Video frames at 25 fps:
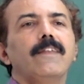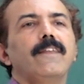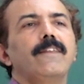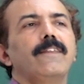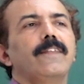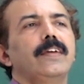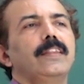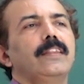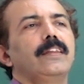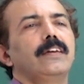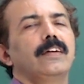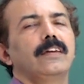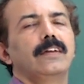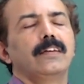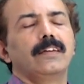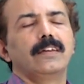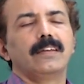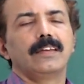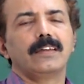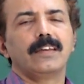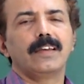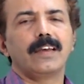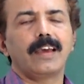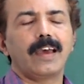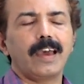When the
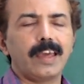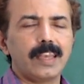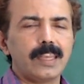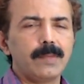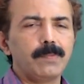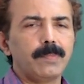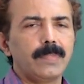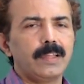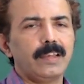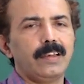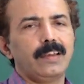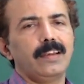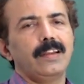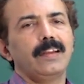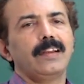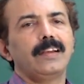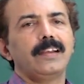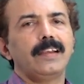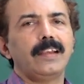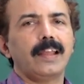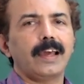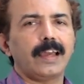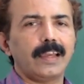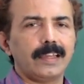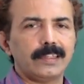
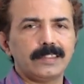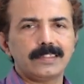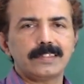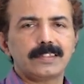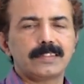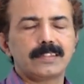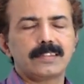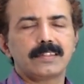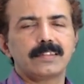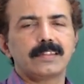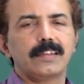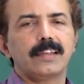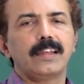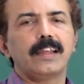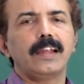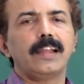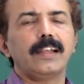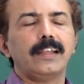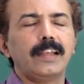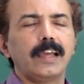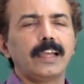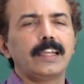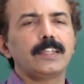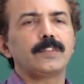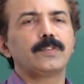animal dies,
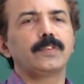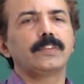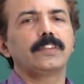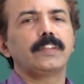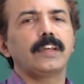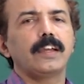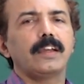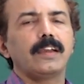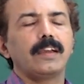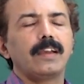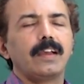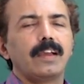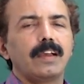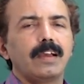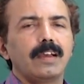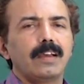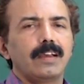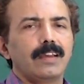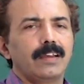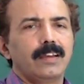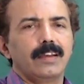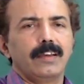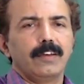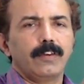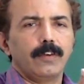it dies with a
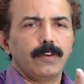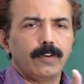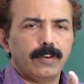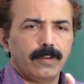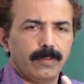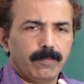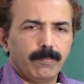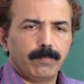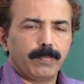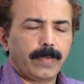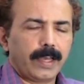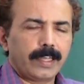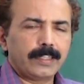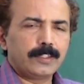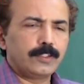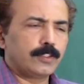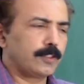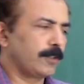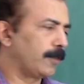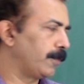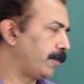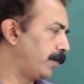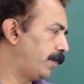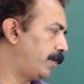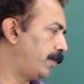bunch
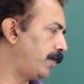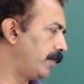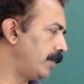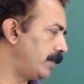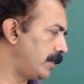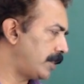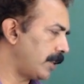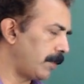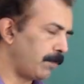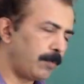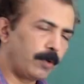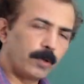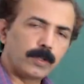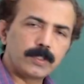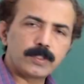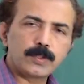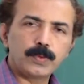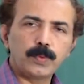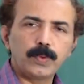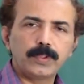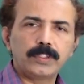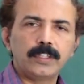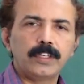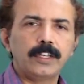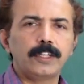of
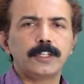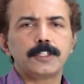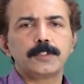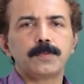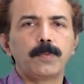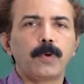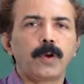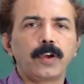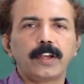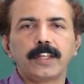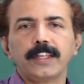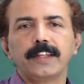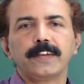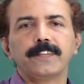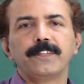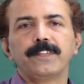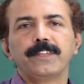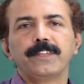gemmules within its body.